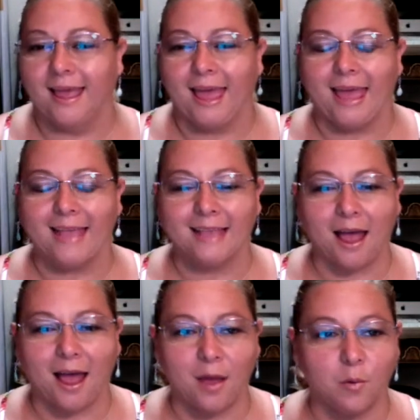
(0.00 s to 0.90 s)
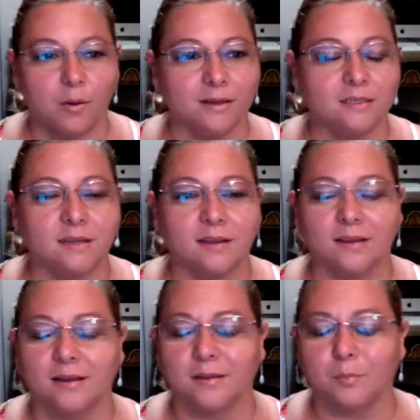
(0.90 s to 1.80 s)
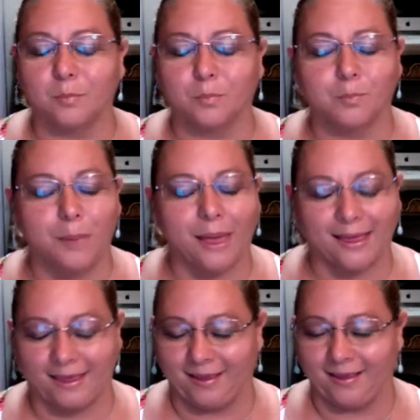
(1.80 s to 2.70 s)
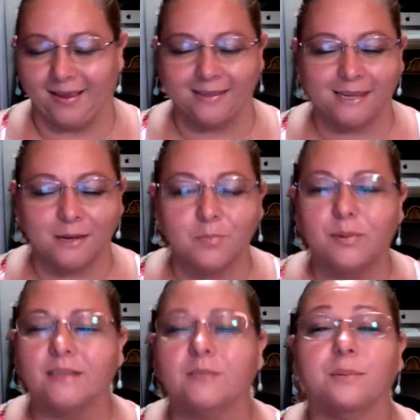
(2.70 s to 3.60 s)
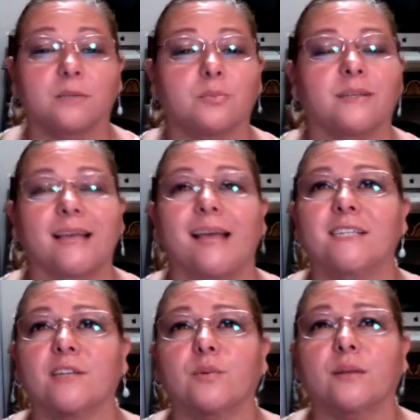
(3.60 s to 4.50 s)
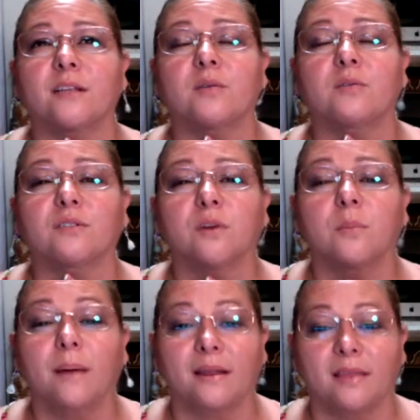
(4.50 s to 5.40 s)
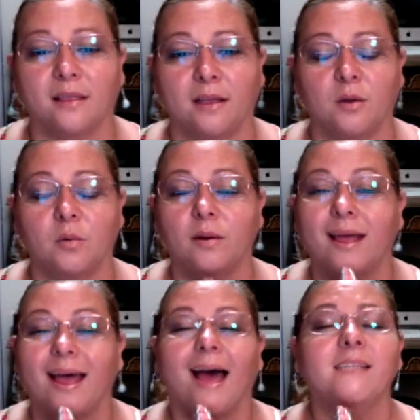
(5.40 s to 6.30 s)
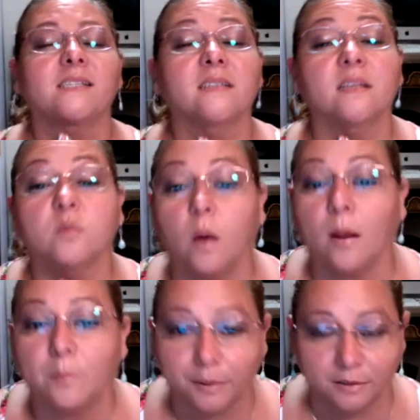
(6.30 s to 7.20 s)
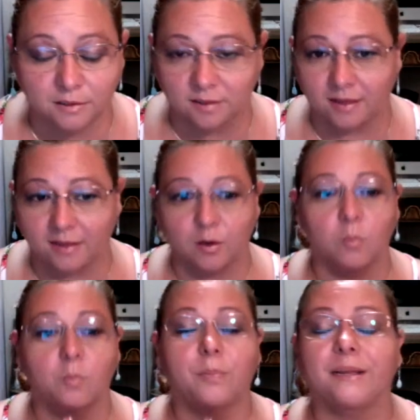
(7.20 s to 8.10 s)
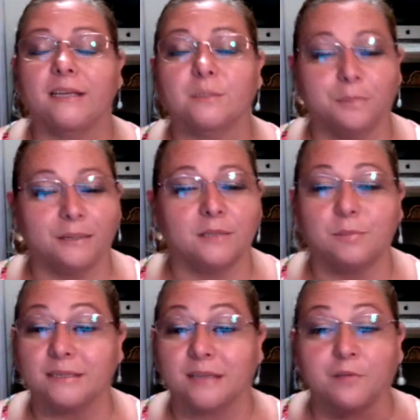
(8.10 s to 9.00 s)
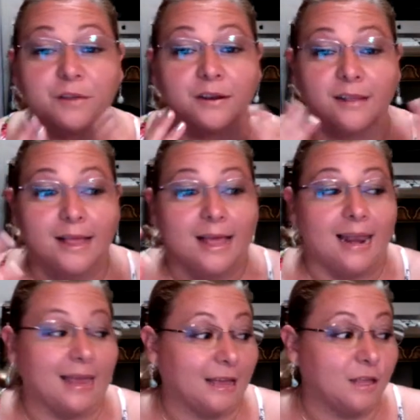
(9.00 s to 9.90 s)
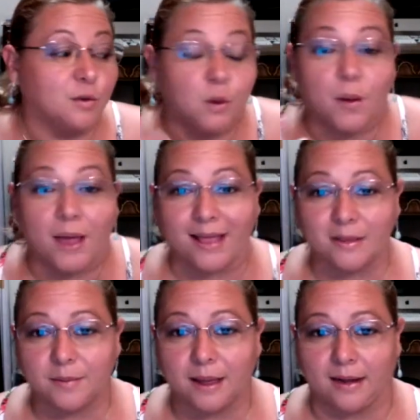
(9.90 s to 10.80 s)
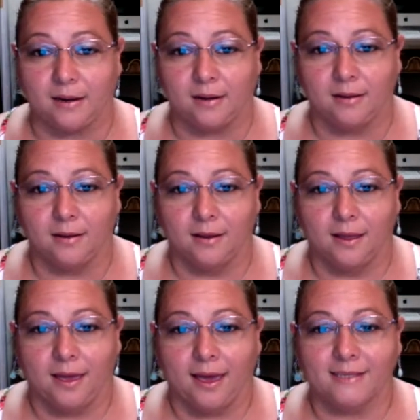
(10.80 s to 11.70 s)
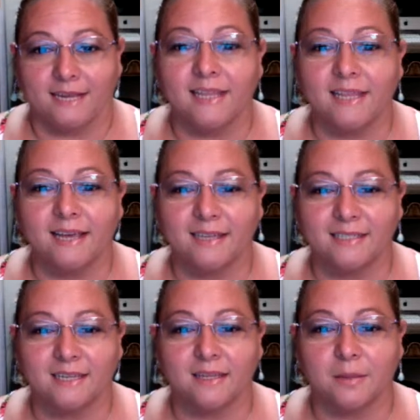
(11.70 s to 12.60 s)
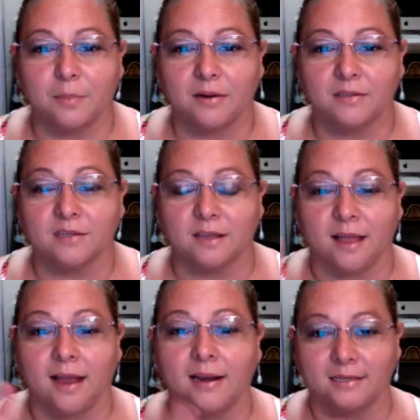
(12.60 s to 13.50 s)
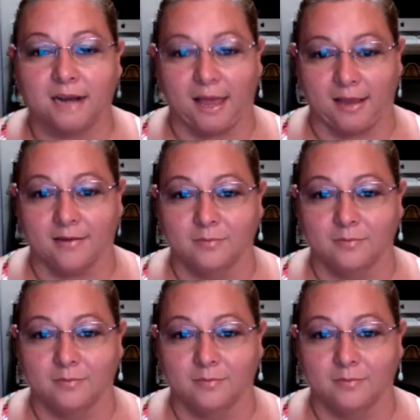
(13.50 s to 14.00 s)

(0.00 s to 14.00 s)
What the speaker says: And I was begging. I said, please, please, please, I just want to know somebody that I know. I just need one person that I know. Please, please, please. I feel like I don't know anybody. And suddenly I see the person that I least like.